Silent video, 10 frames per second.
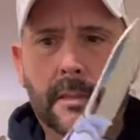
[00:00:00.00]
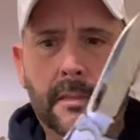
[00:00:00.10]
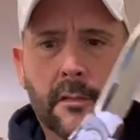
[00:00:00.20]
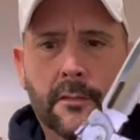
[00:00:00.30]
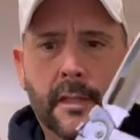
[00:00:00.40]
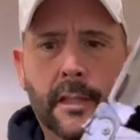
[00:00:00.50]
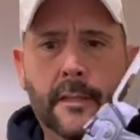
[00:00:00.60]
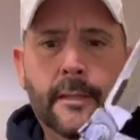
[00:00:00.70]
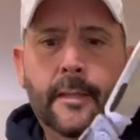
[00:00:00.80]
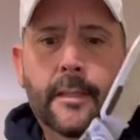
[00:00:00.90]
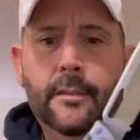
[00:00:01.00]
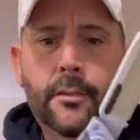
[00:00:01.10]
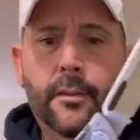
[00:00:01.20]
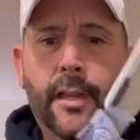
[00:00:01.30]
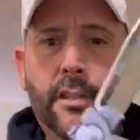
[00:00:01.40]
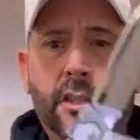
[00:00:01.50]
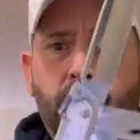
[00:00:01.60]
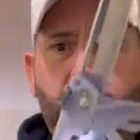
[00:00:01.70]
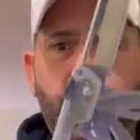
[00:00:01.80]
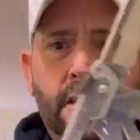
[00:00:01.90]
myself again. So there
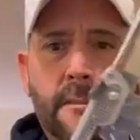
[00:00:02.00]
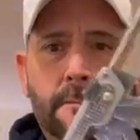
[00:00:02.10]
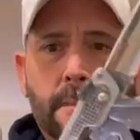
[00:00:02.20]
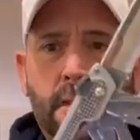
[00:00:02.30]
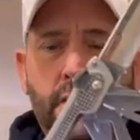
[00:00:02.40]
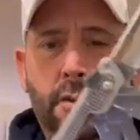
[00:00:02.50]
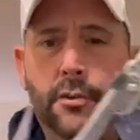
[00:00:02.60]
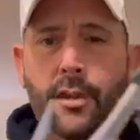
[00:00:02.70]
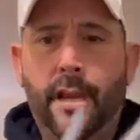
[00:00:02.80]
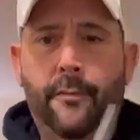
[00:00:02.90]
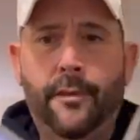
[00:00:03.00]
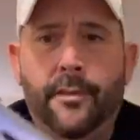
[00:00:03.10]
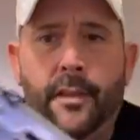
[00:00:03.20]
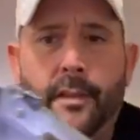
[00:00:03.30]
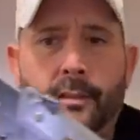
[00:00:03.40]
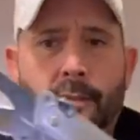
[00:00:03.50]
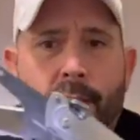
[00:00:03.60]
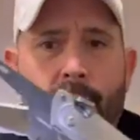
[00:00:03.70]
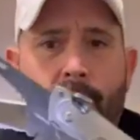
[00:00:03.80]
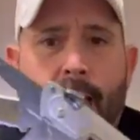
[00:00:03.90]
she is. Shows you everything
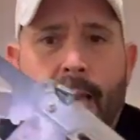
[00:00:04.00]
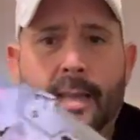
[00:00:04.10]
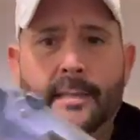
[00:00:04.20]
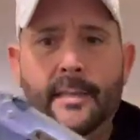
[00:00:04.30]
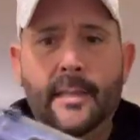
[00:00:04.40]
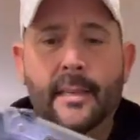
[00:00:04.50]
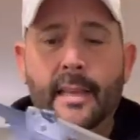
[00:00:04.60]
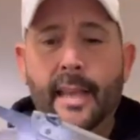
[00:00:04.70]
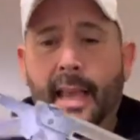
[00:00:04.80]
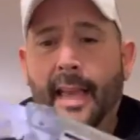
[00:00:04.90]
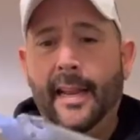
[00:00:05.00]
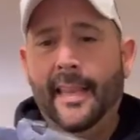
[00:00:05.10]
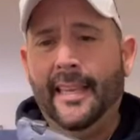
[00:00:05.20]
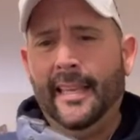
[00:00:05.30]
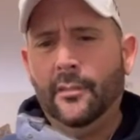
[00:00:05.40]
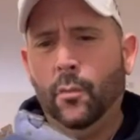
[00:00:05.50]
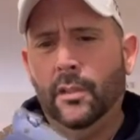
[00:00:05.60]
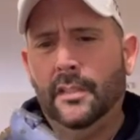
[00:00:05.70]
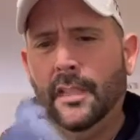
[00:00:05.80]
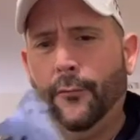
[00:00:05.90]
that it has. And I guess
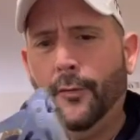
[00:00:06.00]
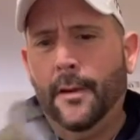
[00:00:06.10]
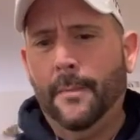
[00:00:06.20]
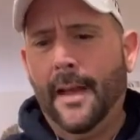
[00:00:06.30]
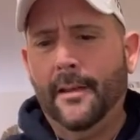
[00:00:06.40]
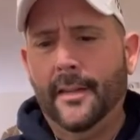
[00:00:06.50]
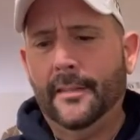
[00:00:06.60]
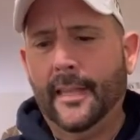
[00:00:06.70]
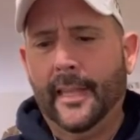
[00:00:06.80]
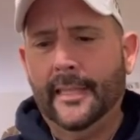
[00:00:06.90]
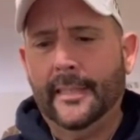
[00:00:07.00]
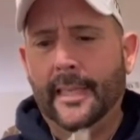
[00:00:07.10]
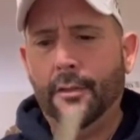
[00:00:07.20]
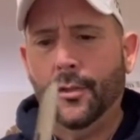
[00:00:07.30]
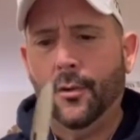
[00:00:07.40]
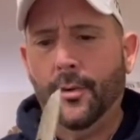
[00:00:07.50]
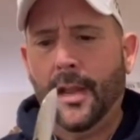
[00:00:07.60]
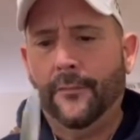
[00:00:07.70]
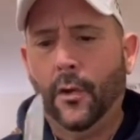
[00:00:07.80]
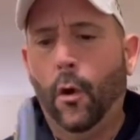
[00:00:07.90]
what's different about it is, like I said, you don't
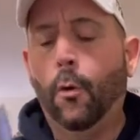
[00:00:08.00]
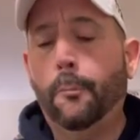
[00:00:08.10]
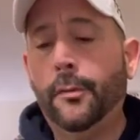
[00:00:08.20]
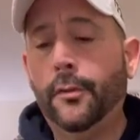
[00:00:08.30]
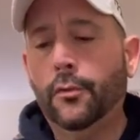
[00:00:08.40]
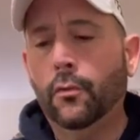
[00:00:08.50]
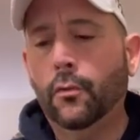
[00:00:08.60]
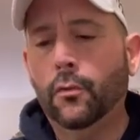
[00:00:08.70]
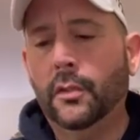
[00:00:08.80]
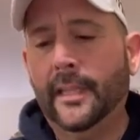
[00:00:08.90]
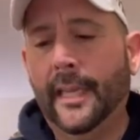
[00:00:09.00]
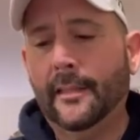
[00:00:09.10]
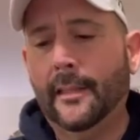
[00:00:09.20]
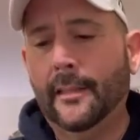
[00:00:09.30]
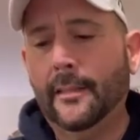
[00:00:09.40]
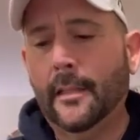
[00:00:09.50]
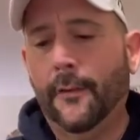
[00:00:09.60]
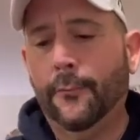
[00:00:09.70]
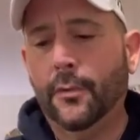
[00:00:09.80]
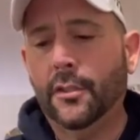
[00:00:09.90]
have to open the tool to get to the
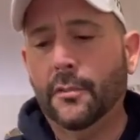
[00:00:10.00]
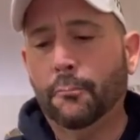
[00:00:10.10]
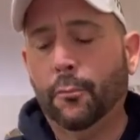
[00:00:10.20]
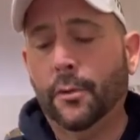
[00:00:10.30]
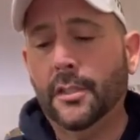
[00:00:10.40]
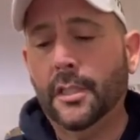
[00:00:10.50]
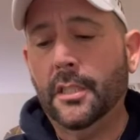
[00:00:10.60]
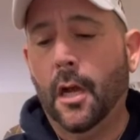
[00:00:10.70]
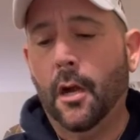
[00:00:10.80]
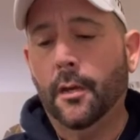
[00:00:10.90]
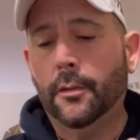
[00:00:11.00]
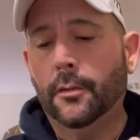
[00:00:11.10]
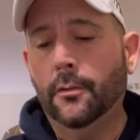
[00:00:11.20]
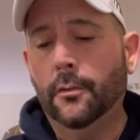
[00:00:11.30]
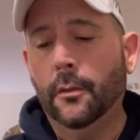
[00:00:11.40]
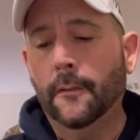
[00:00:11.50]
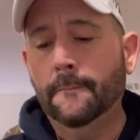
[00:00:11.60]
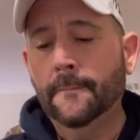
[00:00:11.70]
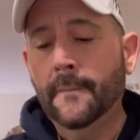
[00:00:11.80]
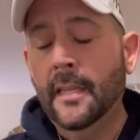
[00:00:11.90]
stuff, which is pretty darn cool.
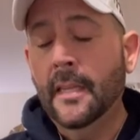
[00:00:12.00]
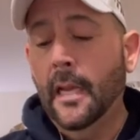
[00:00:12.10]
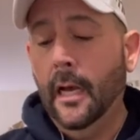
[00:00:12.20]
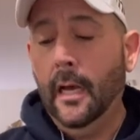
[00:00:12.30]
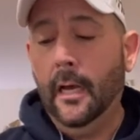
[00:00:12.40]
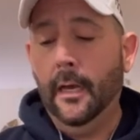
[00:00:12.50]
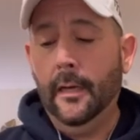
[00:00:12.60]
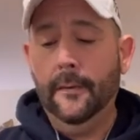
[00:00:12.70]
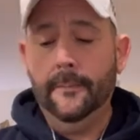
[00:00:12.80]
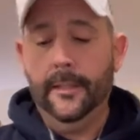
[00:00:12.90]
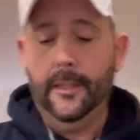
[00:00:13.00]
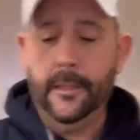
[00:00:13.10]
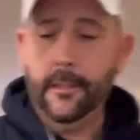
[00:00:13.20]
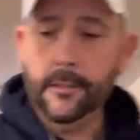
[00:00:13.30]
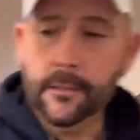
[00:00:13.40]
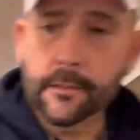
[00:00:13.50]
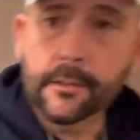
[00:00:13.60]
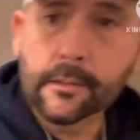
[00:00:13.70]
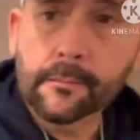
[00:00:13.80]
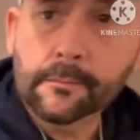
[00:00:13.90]
Um, there you go. Show
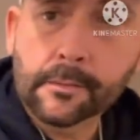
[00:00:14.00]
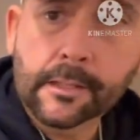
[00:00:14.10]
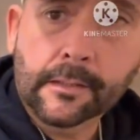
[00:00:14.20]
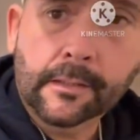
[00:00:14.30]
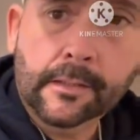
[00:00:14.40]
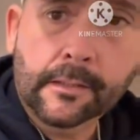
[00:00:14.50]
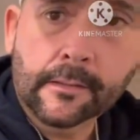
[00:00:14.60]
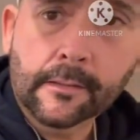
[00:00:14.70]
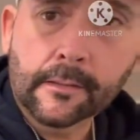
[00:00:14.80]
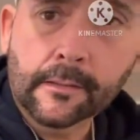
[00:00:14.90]
you I'm bleeding there.